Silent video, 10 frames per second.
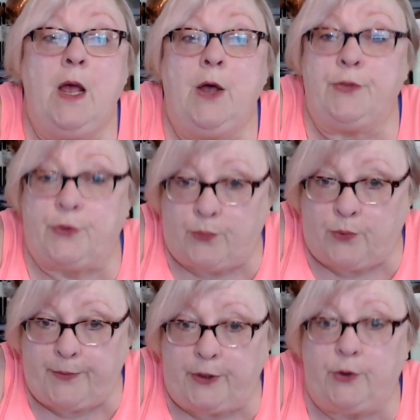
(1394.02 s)
the
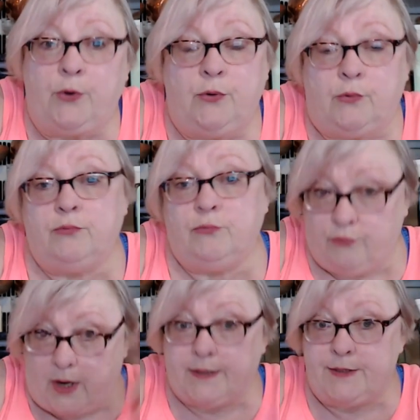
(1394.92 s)
woman who
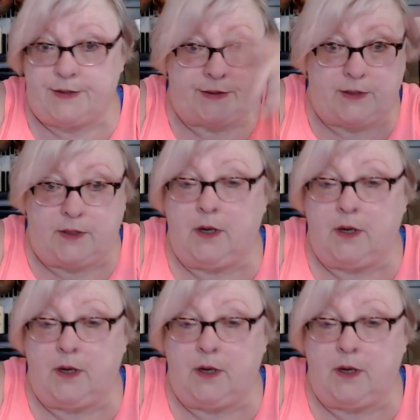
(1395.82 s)
runs